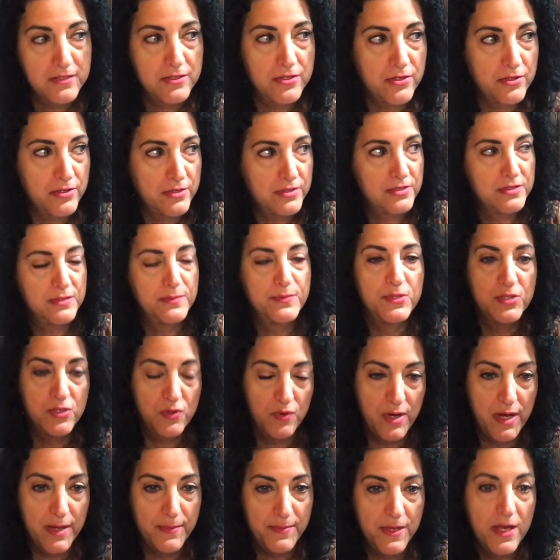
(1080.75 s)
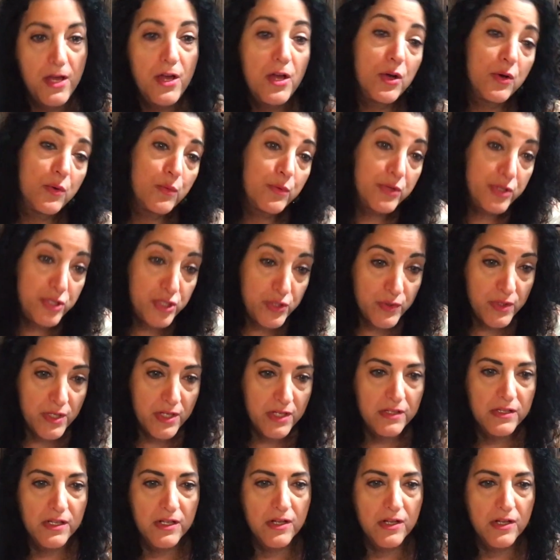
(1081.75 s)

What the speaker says: to the subscribe, which you can click